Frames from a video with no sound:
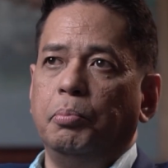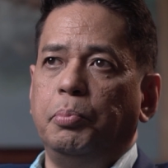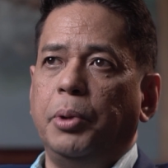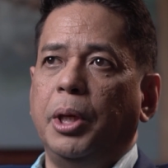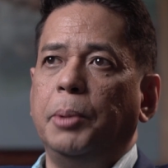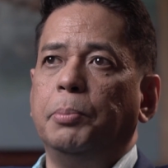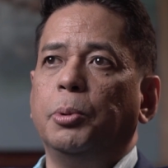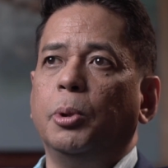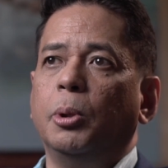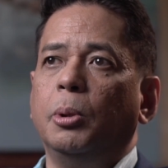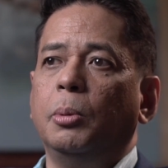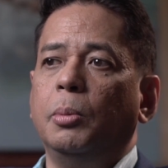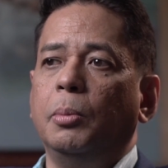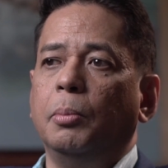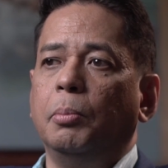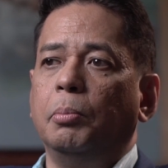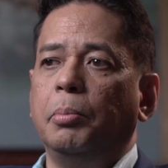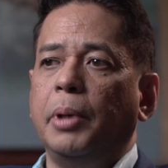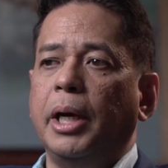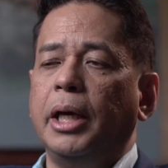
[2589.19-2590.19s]
people
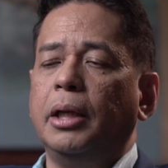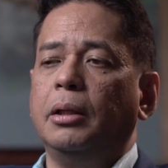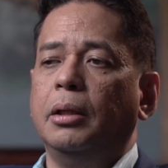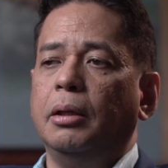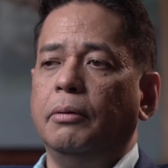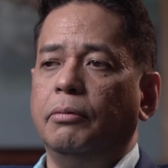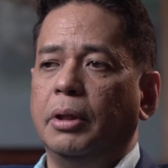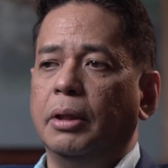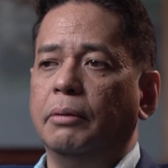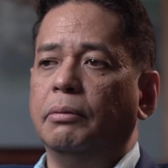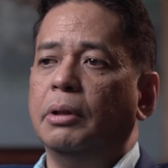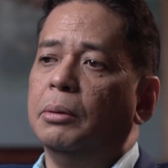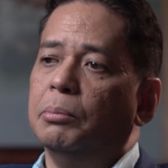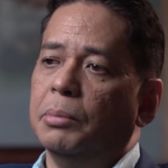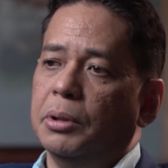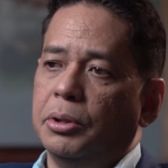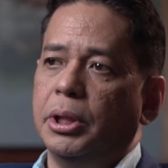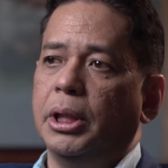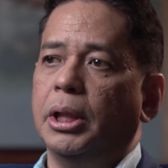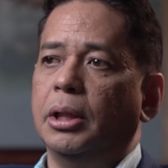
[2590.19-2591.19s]
might have given
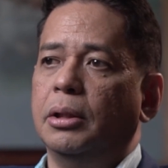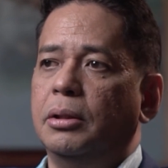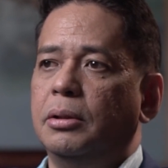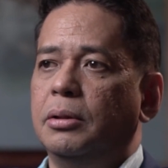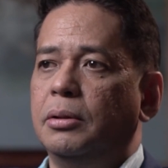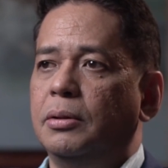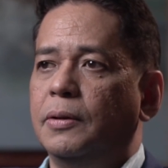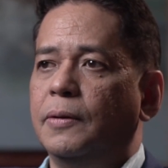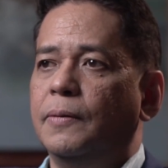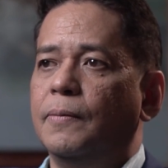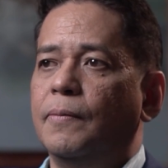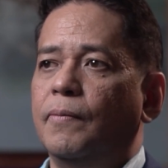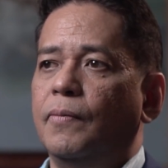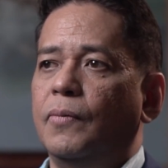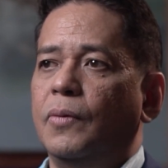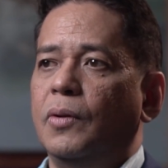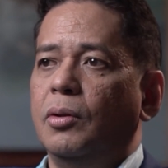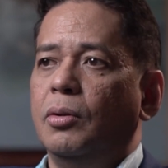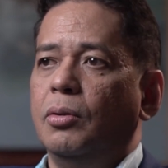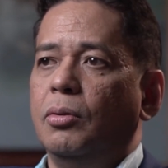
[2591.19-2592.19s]
him a chance
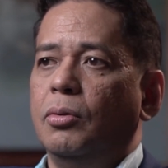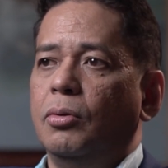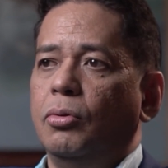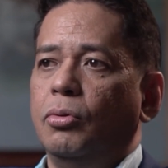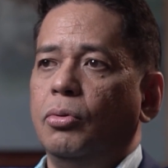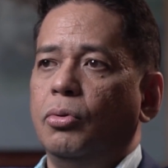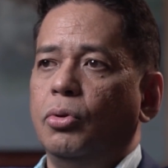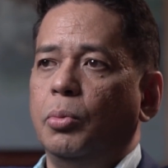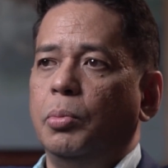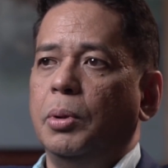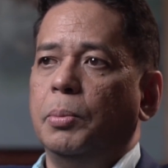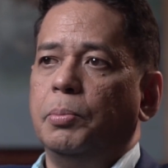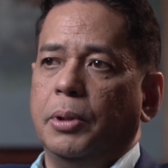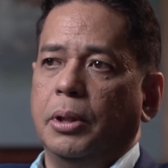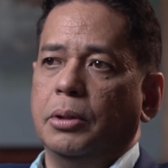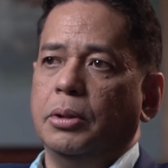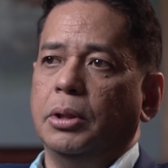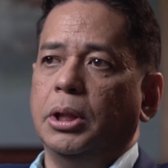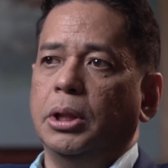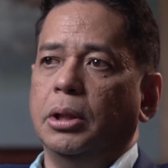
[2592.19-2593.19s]
to be
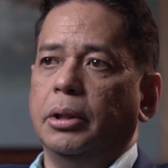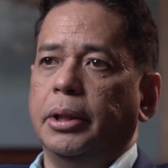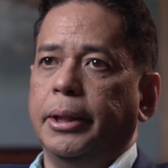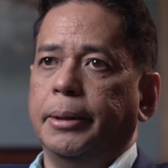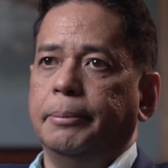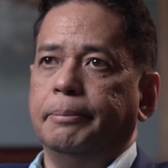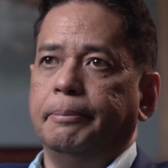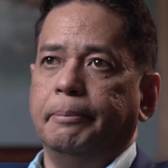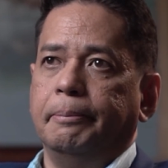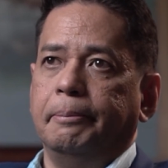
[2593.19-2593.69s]
president again.